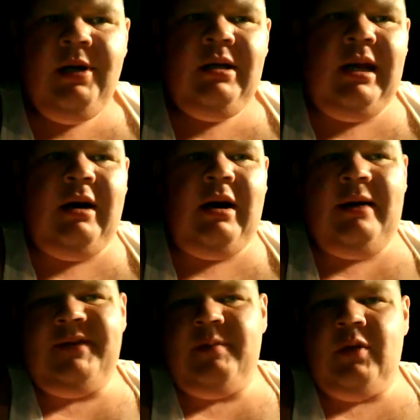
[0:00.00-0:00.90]
Now,
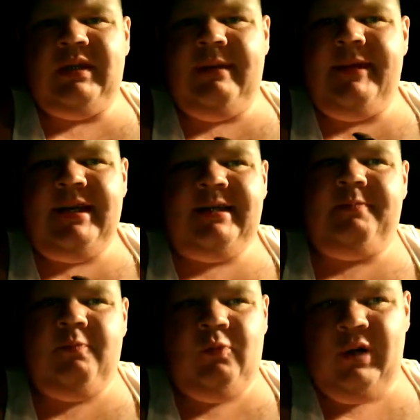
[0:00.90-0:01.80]
I've smoked some of this
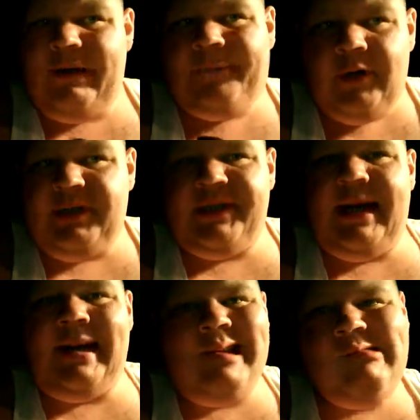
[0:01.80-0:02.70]
when I first
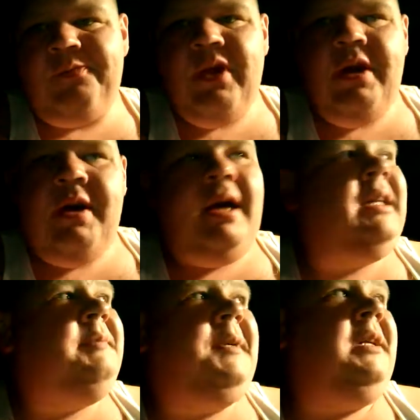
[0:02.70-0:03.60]
got it.
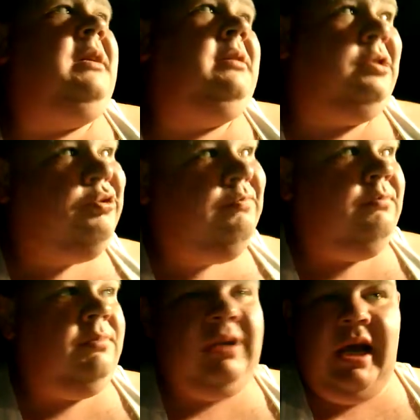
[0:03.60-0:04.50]
It's been
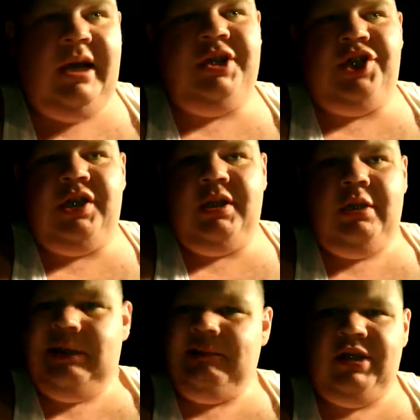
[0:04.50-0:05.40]
aging,
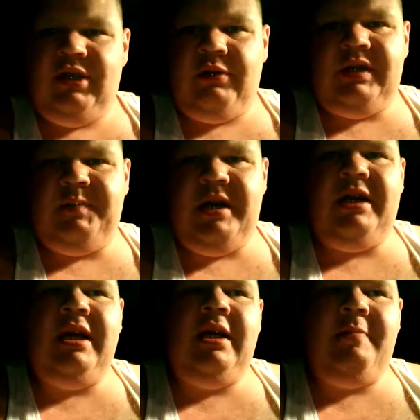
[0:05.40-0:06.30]
so to
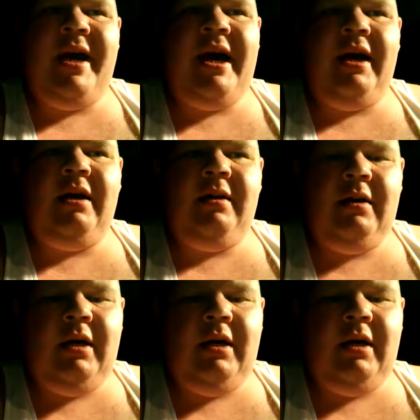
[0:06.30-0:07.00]
speak, in the bag